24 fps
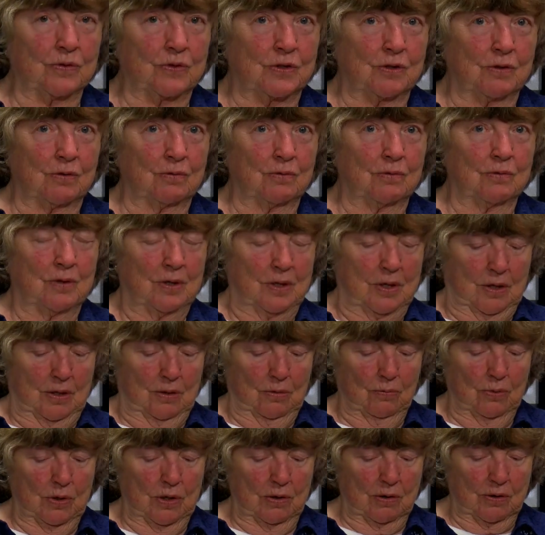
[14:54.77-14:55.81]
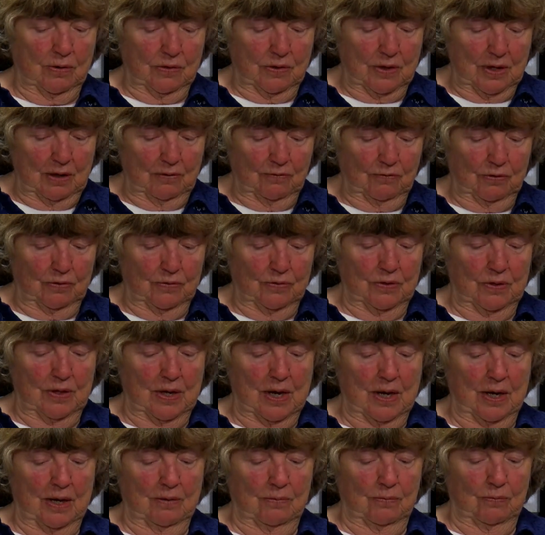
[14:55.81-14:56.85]
So we are thankful for
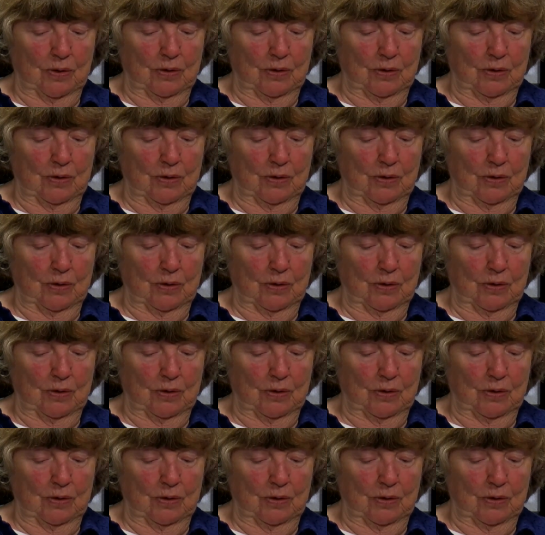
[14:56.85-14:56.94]
that.